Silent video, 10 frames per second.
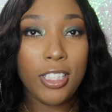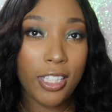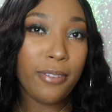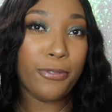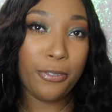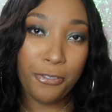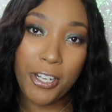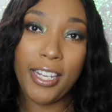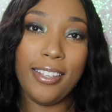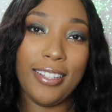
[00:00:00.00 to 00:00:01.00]
get for
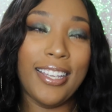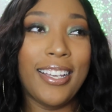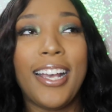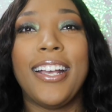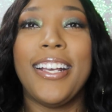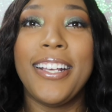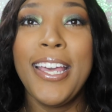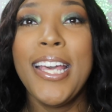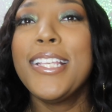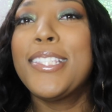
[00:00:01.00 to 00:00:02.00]
free.
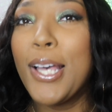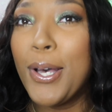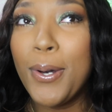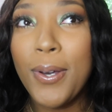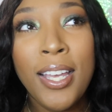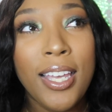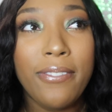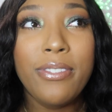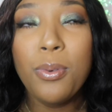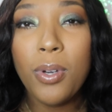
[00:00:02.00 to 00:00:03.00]
So
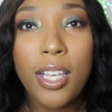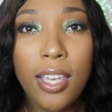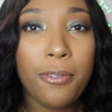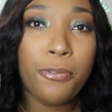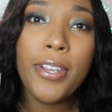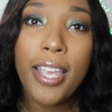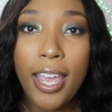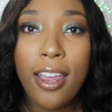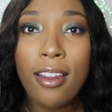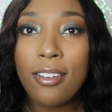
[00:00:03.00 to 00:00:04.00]
if you want to get free
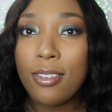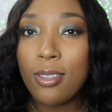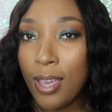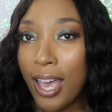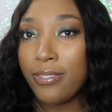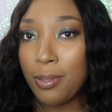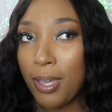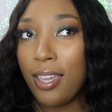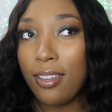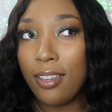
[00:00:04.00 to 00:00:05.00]
hair, you have to
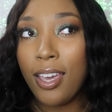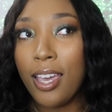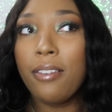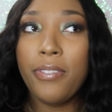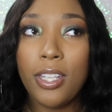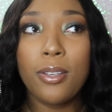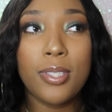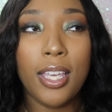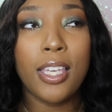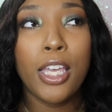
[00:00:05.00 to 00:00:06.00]
make hair
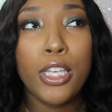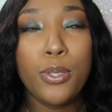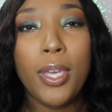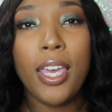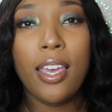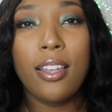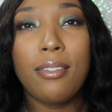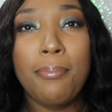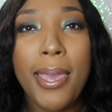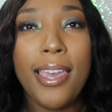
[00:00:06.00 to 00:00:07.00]
videos. Like you can't
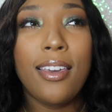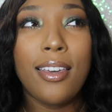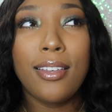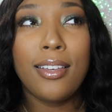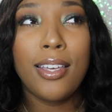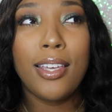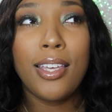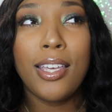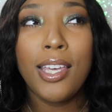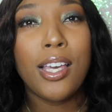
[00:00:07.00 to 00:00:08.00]
make
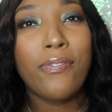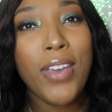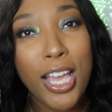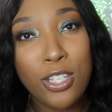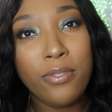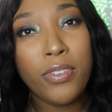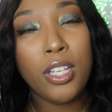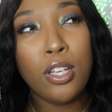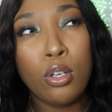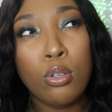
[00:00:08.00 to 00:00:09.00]
fashion
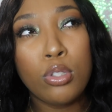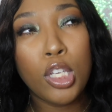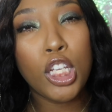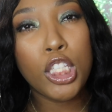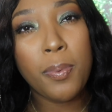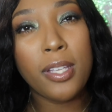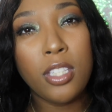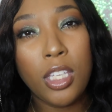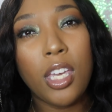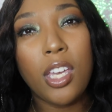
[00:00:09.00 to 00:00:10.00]
videos and
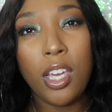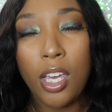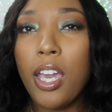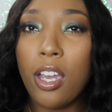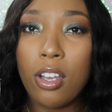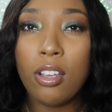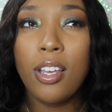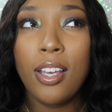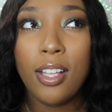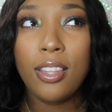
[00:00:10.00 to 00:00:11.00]
expect to get hair.
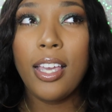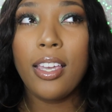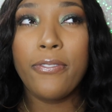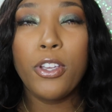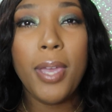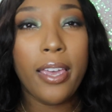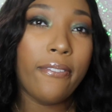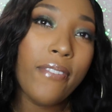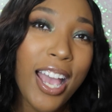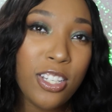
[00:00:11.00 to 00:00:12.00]
Like if you're
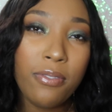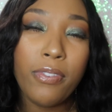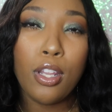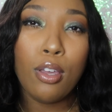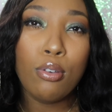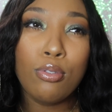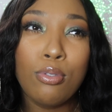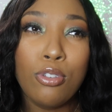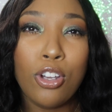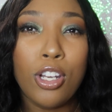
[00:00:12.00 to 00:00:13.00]
making fashion videos,
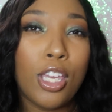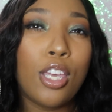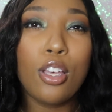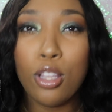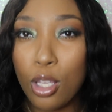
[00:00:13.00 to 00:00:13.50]
you're gonna get